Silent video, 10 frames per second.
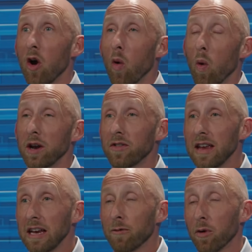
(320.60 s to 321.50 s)
What do
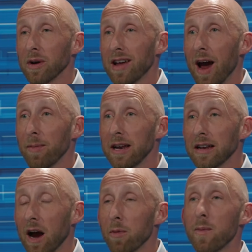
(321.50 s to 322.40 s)
they need for retirement
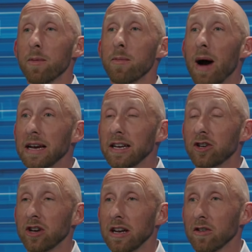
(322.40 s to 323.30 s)
income? Remember, my
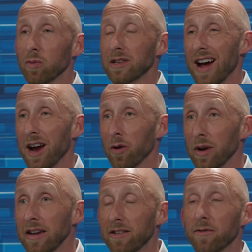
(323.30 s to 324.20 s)
niche is
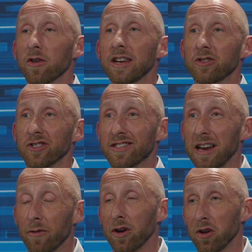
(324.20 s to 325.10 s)
retirees. If your niche is
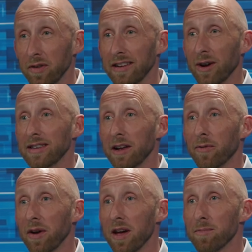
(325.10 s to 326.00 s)
different, you'll need to
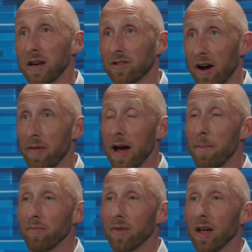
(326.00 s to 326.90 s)
identify that based on
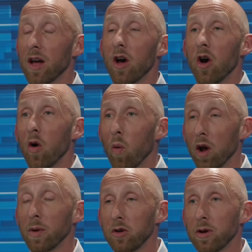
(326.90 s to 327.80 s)
them.
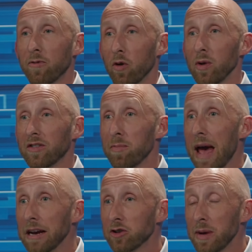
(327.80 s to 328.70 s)
What are we doing for risk
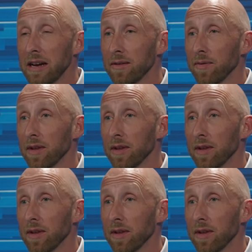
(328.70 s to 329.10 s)
management?